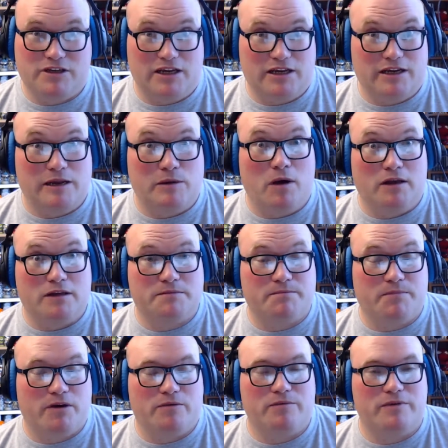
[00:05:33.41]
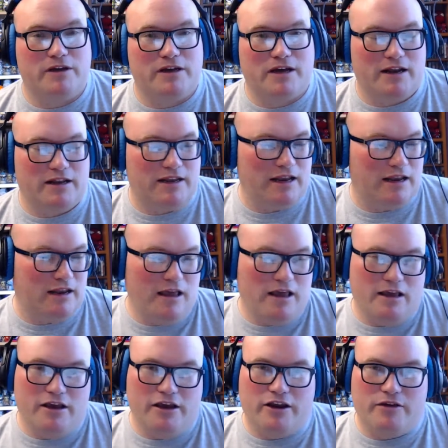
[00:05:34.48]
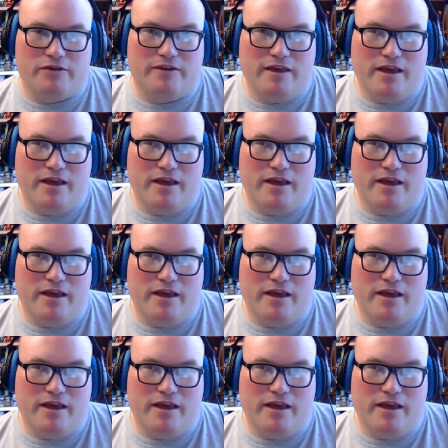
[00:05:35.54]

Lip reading: yeah, it was, but we kind of didn't, you know.